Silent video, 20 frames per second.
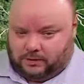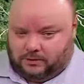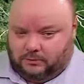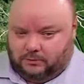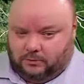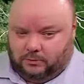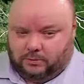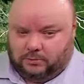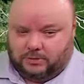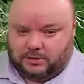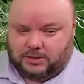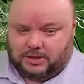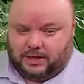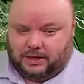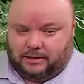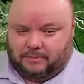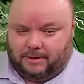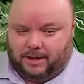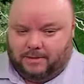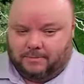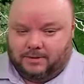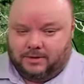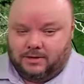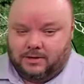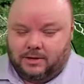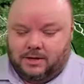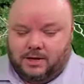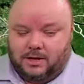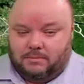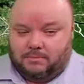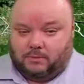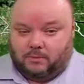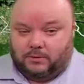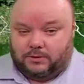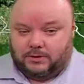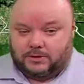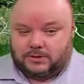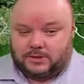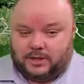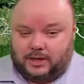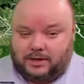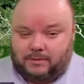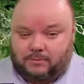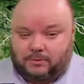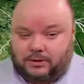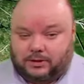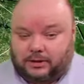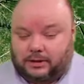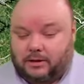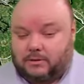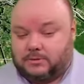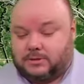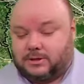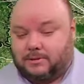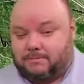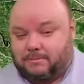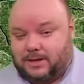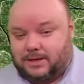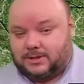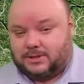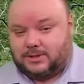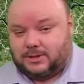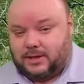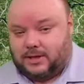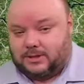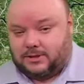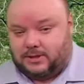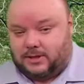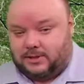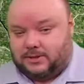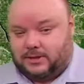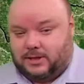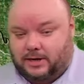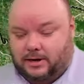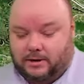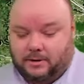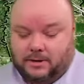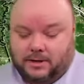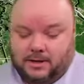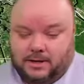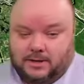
Northwest Alabama, more the same with a low to mid 60s here.